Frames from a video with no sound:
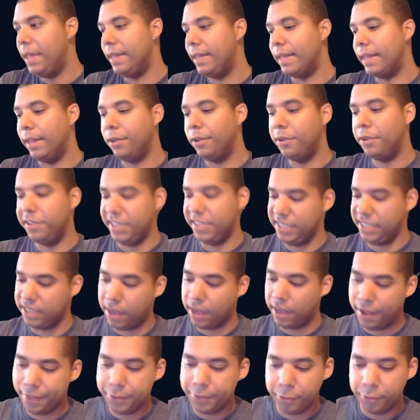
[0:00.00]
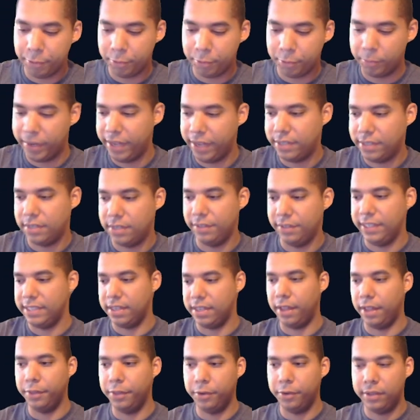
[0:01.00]
Then there's these other threads of these
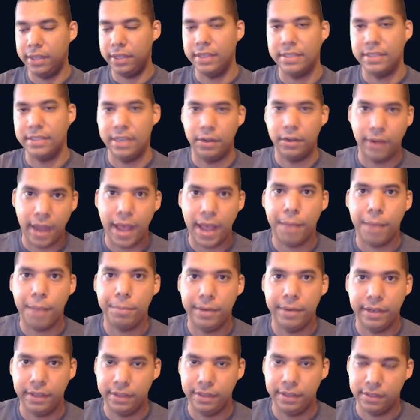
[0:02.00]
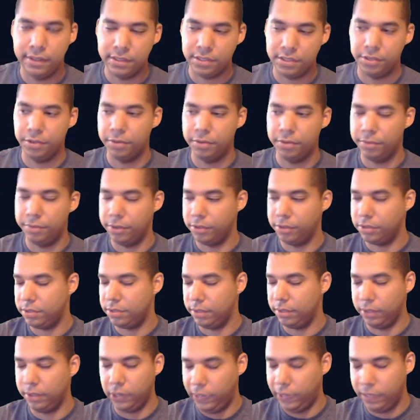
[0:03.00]
other things that are happening in this universe
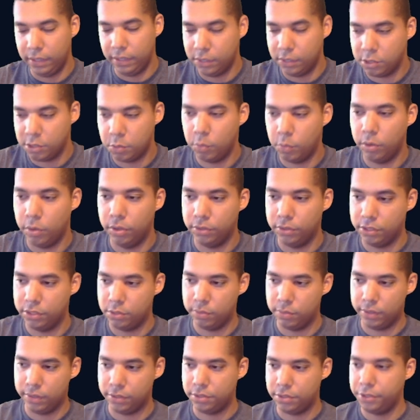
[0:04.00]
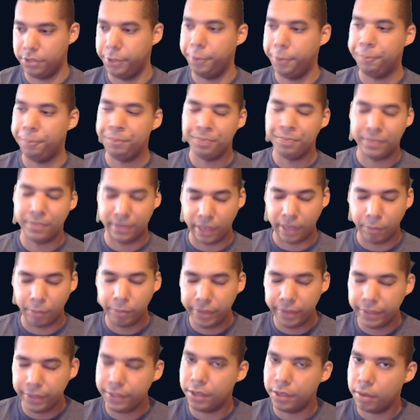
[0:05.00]
and in this world as well too, that
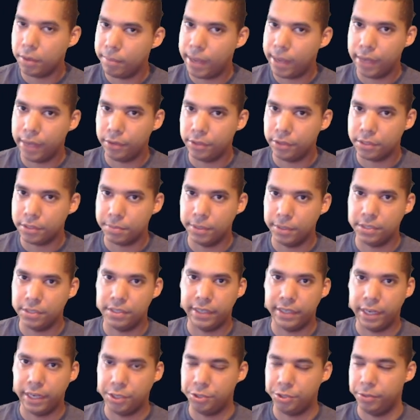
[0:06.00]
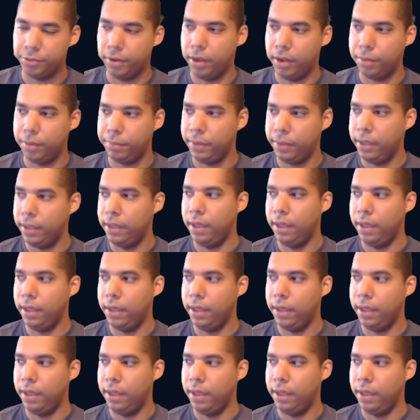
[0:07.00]
really don't matter as much to catch you up.